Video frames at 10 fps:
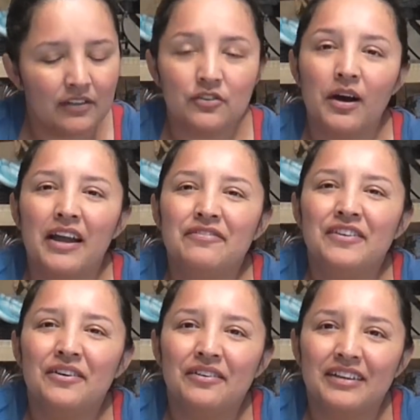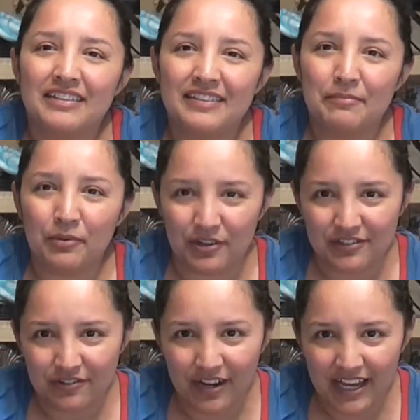So I feel it's
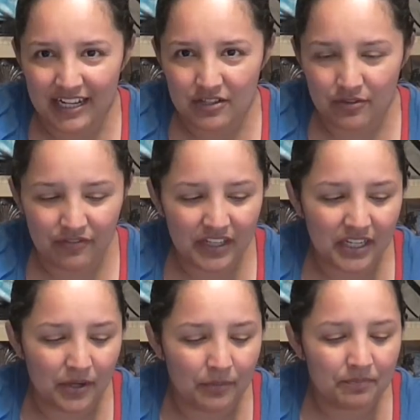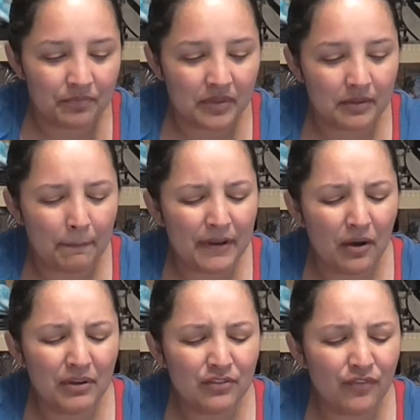important to go ahead and do a video. But
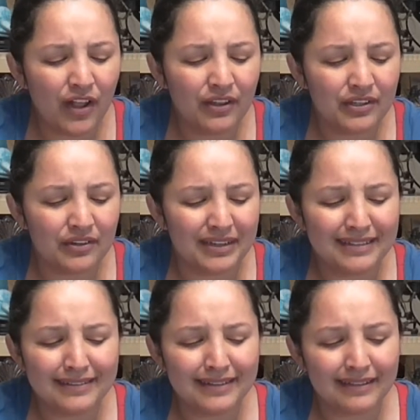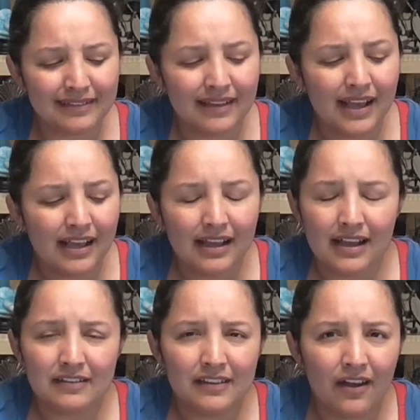always follow your instincts.
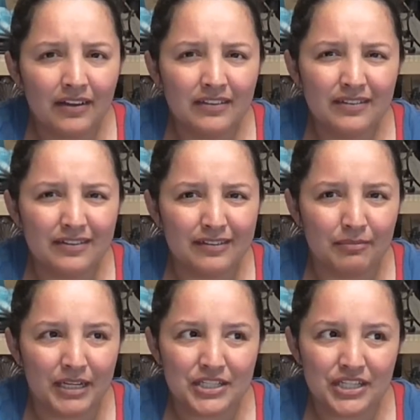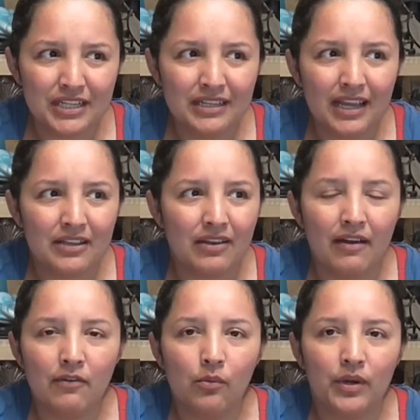As long as you're smudging and you
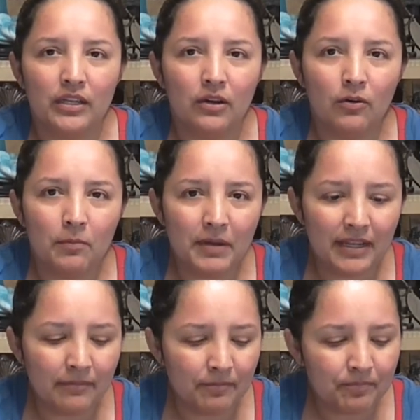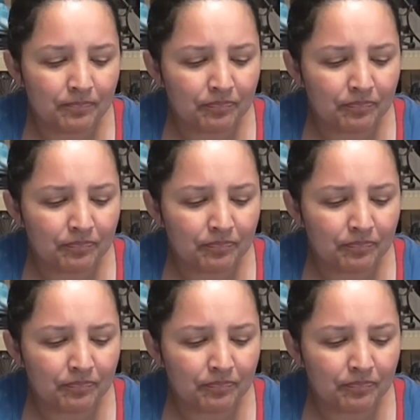have a window open,